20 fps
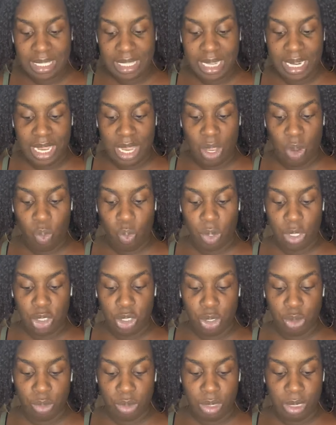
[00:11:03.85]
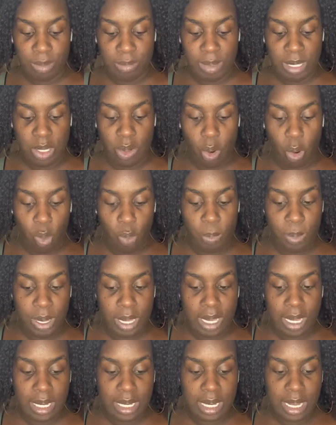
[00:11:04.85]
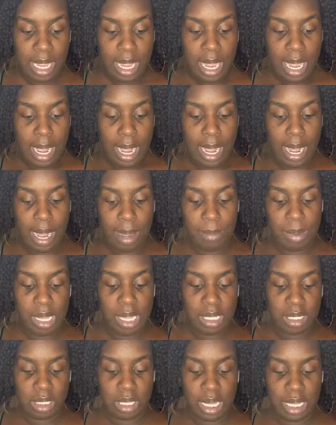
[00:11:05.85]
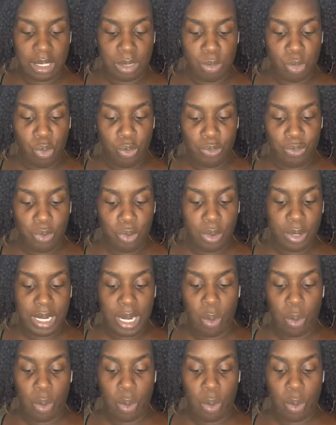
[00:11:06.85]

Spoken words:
They didn't want you to be open and move forward.